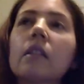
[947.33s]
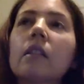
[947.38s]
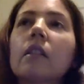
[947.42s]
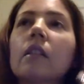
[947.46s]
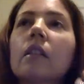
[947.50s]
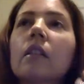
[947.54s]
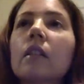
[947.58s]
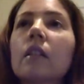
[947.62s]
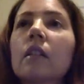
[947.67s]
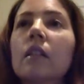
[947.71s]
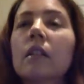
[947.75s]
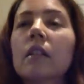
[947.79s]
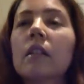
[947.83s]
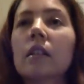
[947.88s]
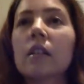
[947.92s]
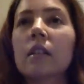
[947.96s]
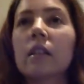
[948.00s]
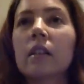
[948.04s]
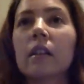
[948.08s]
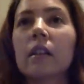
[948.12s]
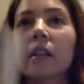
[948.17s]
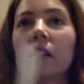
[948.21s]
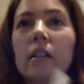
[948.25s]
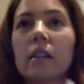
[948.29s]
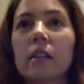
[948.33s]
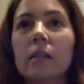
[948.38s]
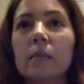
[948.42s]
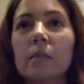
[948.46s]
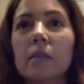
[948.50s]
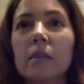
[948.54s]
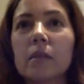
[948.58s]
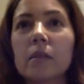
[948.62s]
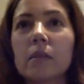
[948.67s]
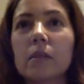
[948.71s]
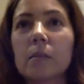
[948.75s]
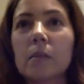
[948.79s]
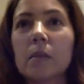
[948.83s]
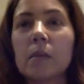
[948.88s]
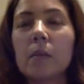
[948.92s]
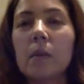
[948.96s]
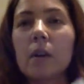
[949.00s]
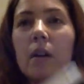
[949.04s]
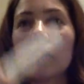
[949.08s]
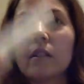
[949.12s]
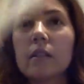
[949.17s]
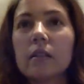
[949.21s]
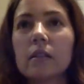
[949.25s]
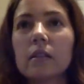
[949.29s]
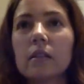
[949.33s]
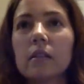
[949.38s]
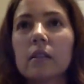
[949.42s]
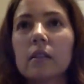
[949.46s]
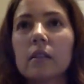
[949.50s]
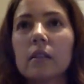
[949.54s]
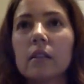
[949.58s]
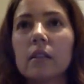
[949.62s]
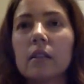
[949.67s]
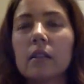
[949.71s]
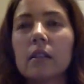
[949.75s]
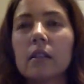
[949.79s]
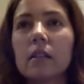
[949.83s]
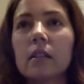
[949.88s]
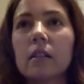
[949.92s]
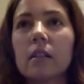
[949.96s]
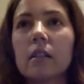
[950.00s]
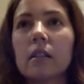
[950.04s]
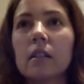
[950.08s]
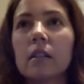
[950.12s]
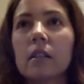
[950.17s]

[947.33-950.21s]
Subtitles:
(no one is talking)